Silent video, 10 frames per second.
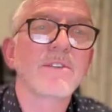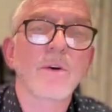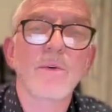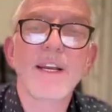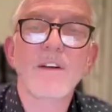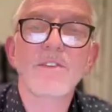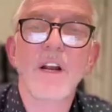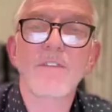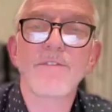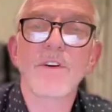So
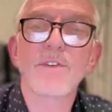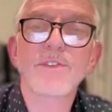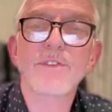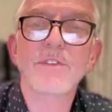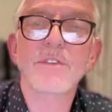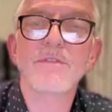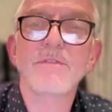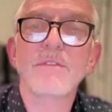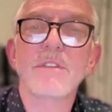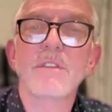here's our verse
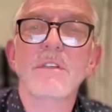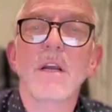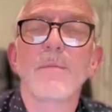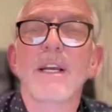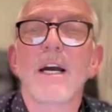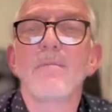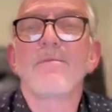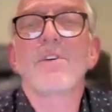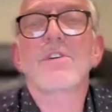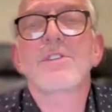coming up.
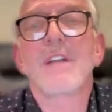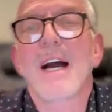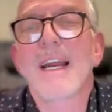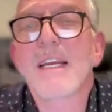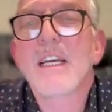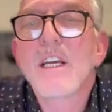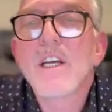Verse 9.